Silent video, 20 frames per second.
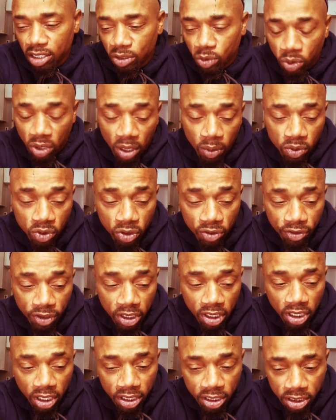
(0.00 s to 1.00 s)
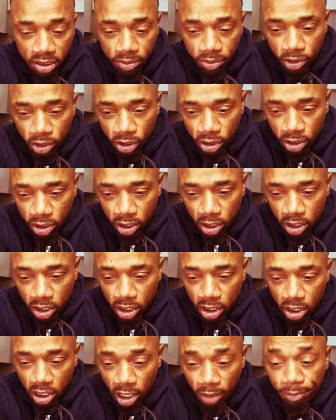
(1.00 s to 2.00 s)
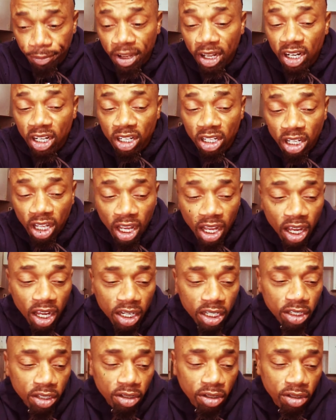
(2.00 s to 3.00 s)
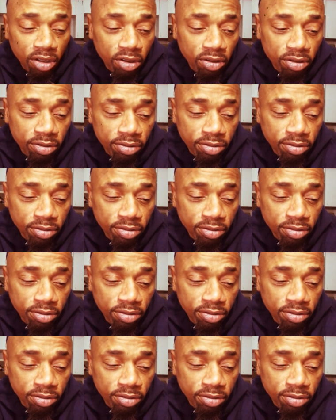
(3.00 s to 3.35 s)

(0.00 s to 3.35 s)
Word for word: when I was on vacation, but I met a lot of y'all,